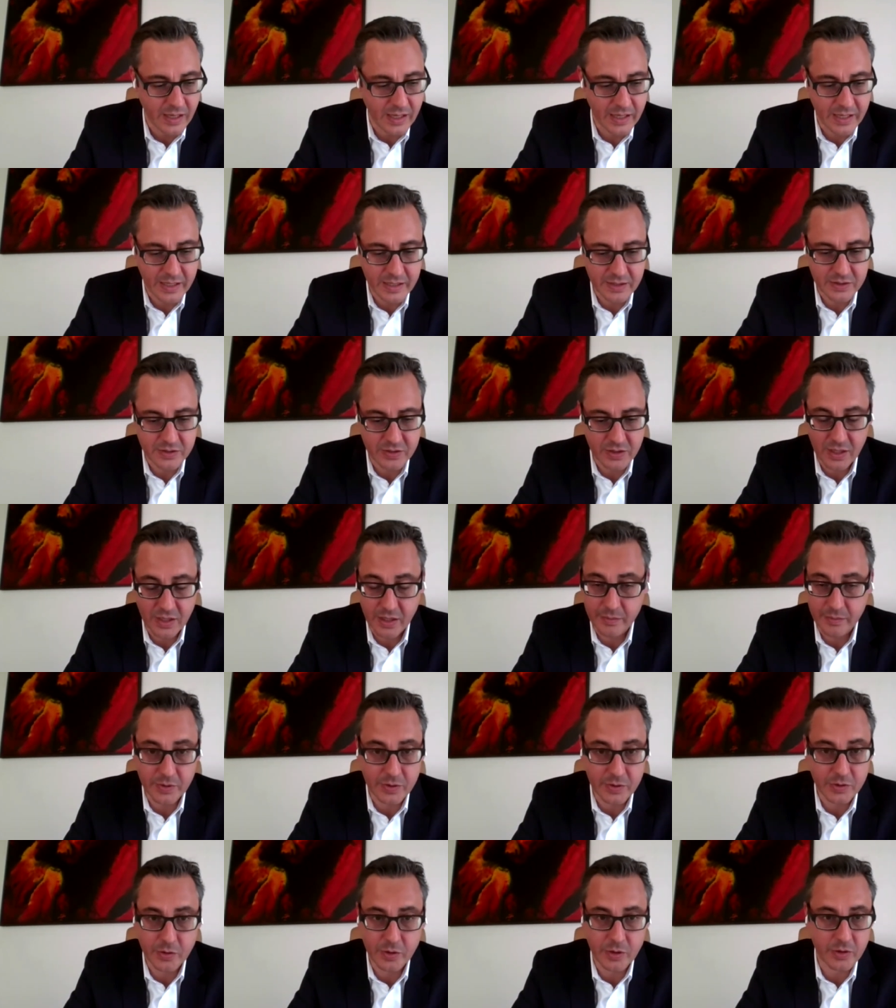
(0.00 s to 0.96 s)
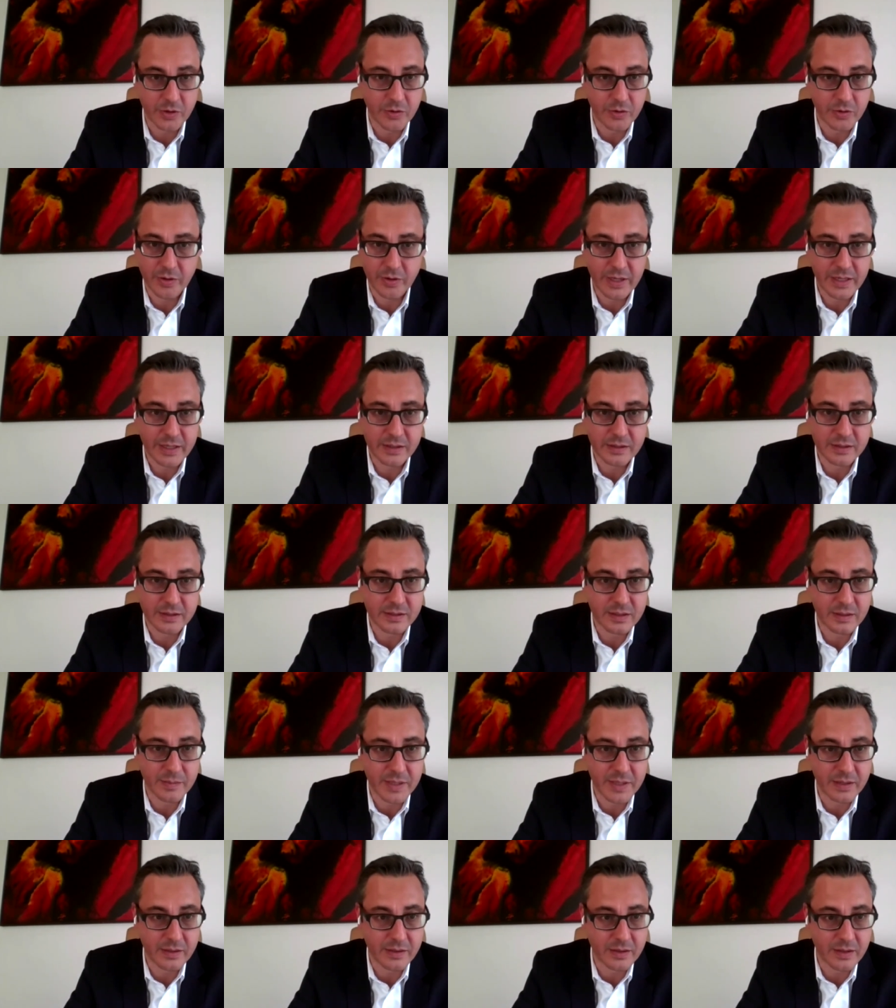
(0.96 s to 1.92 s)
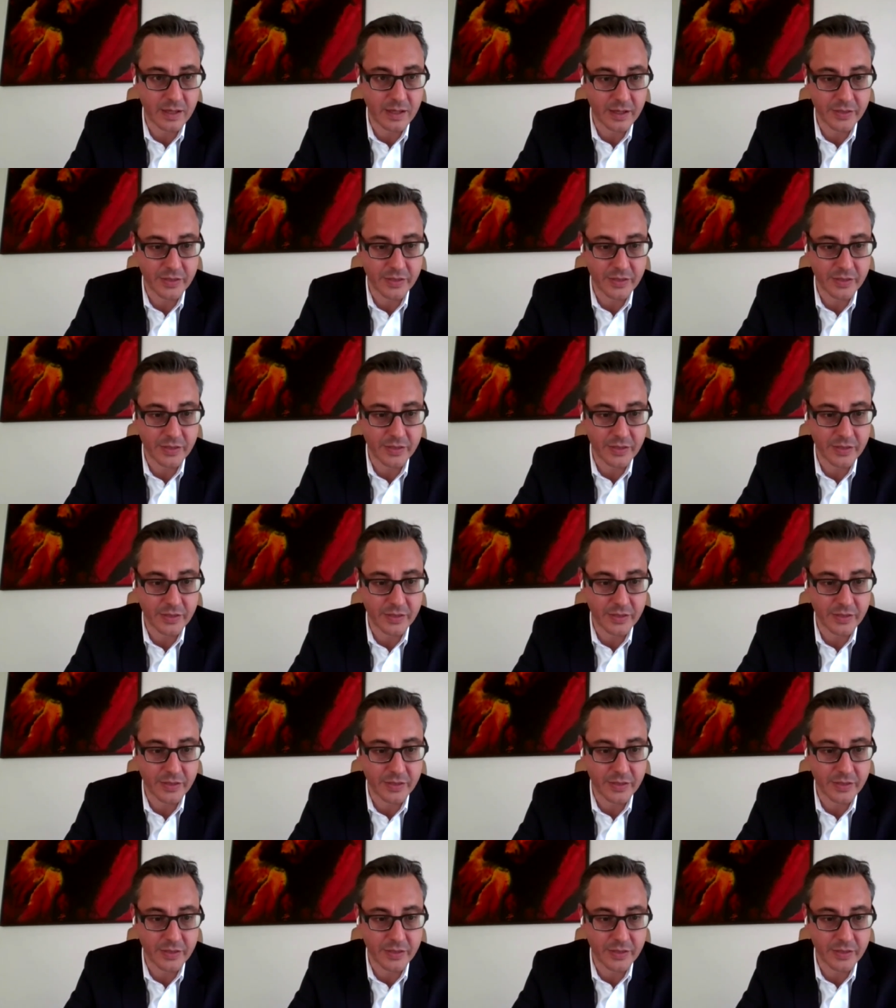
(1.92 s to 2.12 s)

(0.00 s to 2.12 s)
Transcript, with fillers: And you, are right. I mean,